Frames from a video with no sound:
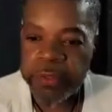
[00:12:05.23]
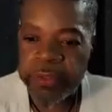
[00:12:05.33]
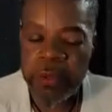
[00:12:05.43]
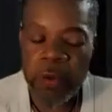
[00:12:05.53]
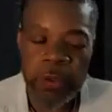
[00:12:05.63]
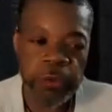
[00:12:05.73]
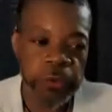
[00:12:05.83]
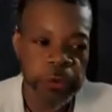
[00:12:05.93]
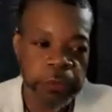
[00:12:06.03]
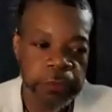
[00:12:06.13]
what you're
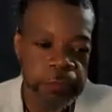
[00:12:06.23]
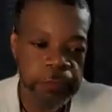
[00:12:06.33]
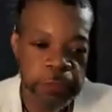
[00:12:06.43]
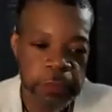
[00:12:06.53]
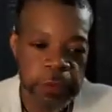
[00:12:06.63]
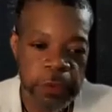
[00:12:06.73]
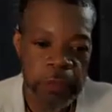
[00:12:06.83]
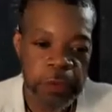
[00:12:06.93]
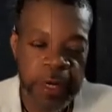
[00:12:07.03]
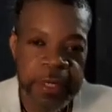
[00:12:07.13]
going through
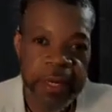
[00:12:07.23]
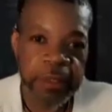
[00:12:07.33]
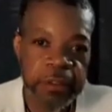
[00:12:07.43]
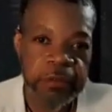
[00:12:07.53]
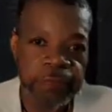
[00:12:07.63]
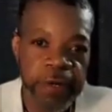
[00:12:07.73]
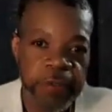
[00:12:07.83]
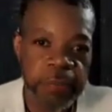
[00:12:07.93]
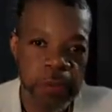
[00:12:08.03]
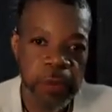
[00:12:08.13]
right now is
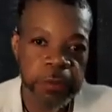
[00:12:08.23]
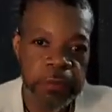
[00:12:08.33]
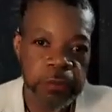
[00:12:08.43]
very important.